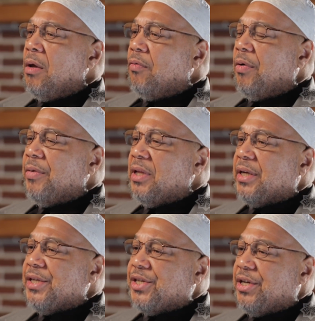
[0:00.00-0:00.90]
When we
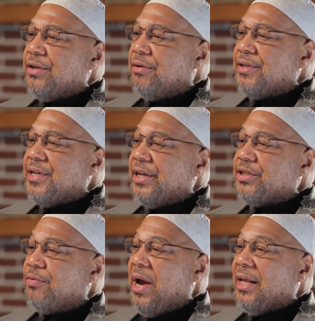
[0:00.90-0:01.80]
look at gender and
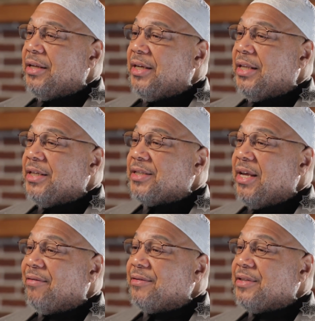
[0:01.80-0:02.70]
sexuality in the
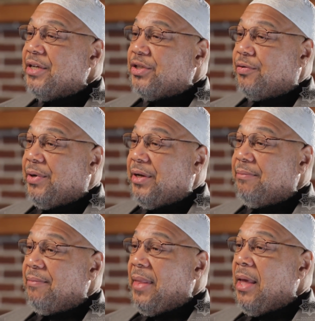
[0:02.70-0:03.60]
7th century,
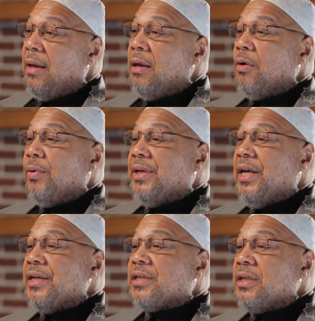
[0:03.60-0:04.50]
we
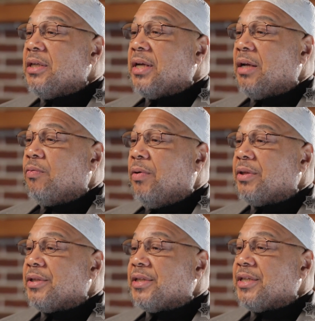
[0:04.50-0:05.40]
need to look at
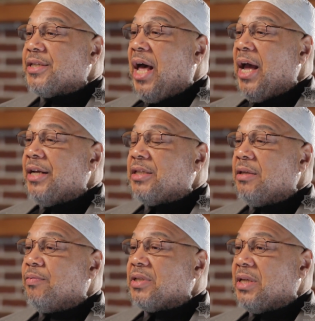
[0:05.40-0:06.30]
what the
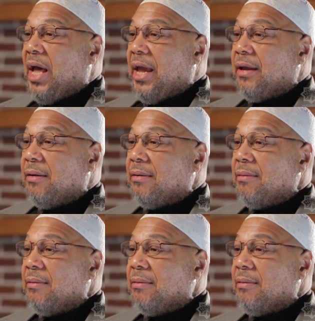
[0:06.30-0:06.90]
society was like.